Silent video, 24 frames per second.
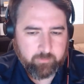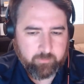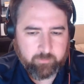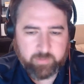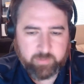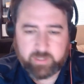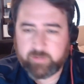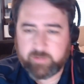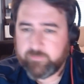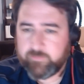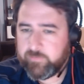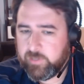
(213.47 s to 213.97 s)

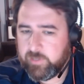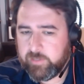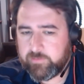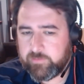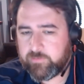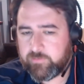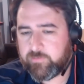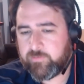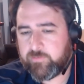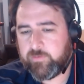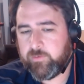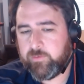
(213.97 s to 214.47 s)

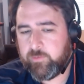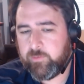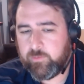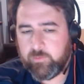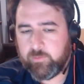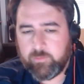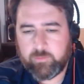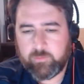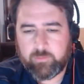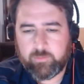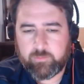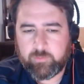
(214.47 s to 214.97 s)
benefits
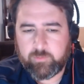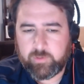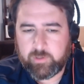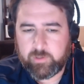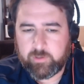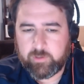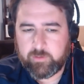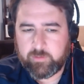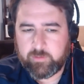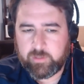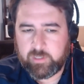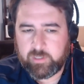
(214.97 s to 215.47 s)
to
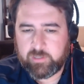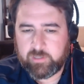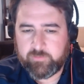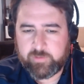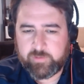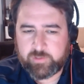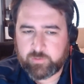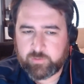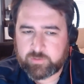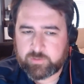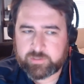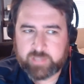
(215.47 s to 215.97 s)

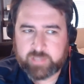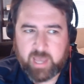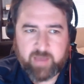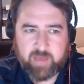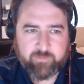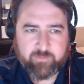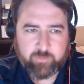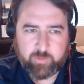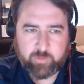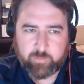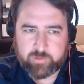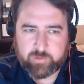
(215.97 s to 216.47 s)
individual
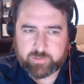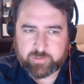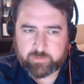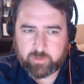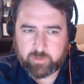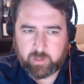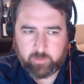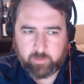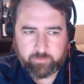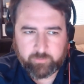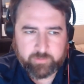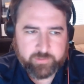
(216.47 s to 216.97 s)
staff members,
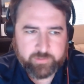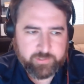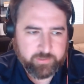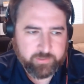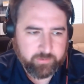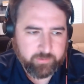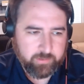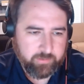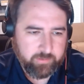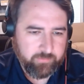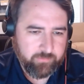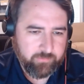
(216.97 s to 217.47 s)
health
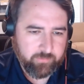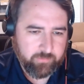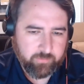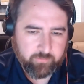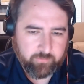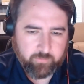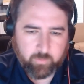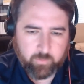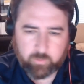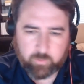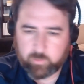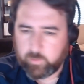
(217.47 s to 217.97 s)
insurance or
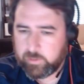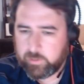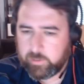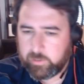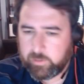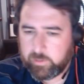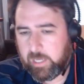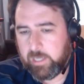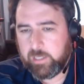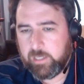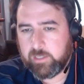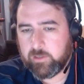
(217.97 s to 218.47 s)

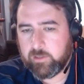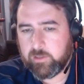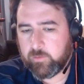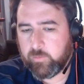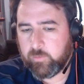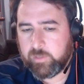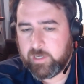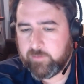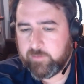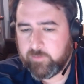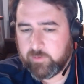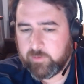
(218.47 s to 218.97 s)
401k or
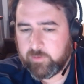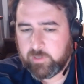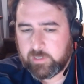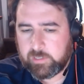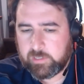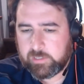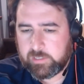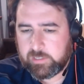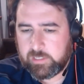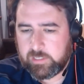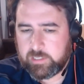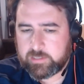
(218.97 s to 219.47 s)
whatever.
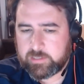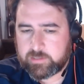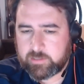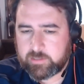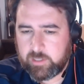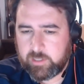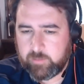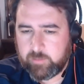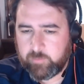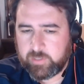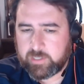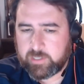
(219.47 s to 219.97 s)

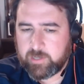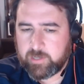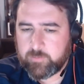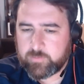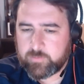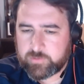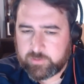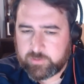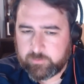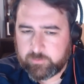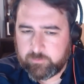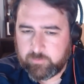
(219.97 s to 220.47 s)
It
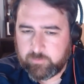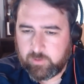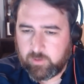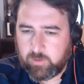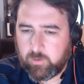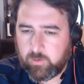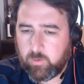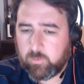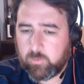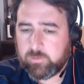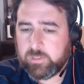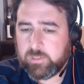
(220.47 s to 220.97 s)
becomes a
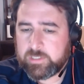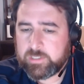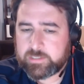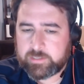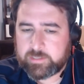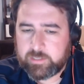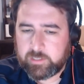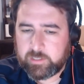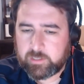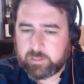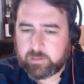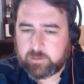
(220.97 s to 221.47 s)

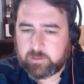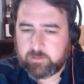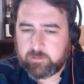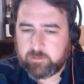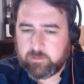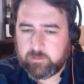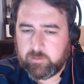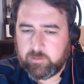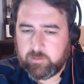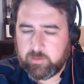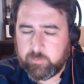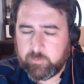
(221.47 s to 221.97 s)
holistic,
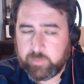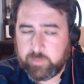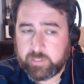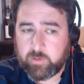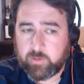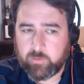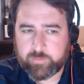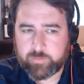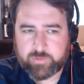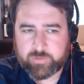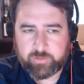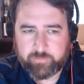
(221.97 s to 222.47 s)
the B
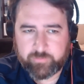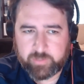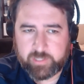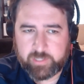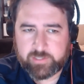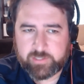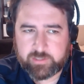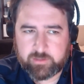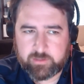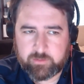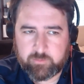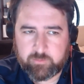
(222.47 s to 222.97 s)
Corp
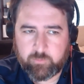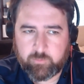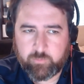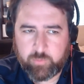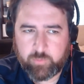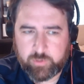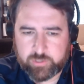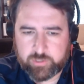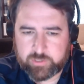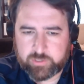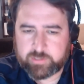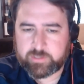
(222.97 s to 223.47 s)
certification
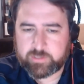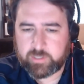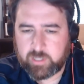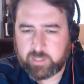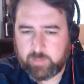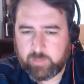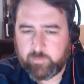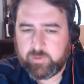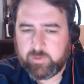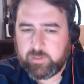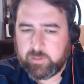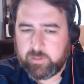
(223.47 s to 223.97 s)
pushes the
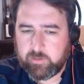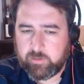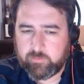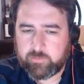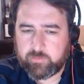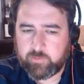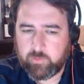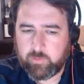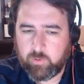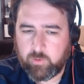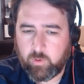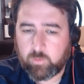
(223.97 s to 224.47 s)
company
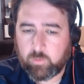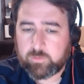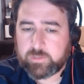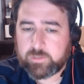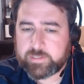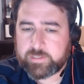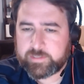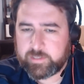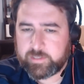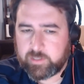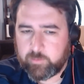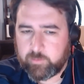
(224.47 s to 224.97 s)
to a
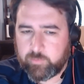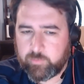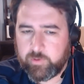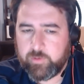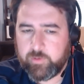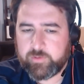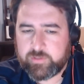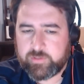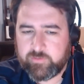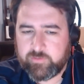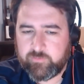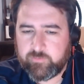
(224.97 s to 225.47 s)
holistic
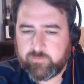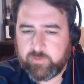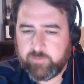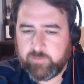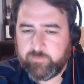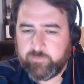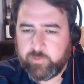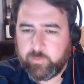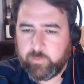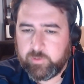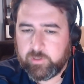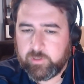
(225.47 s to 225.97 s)
approach
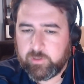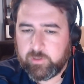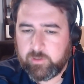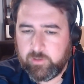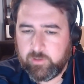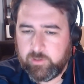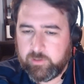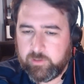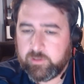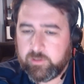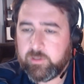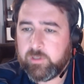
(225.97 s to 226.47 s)
of doing
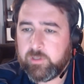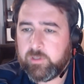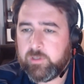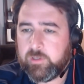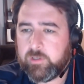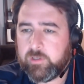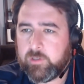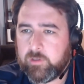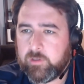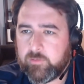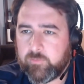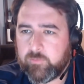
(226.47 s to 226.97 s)
good
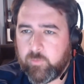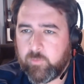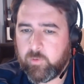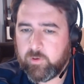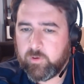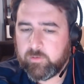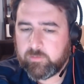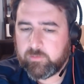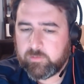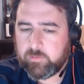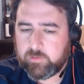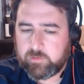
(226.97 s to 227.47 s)

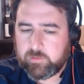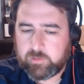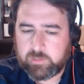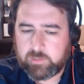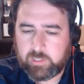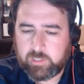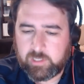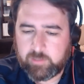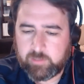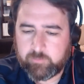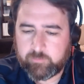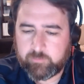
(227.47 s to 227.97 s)
for
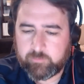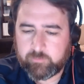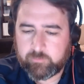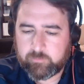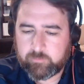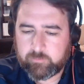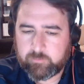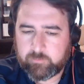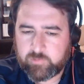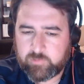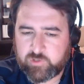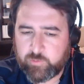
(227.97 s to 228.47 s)

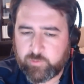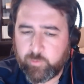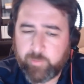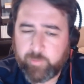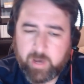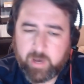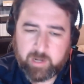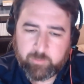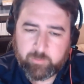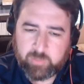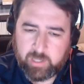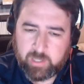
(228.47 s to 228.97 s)
triple
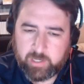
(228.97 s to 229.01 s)
bottom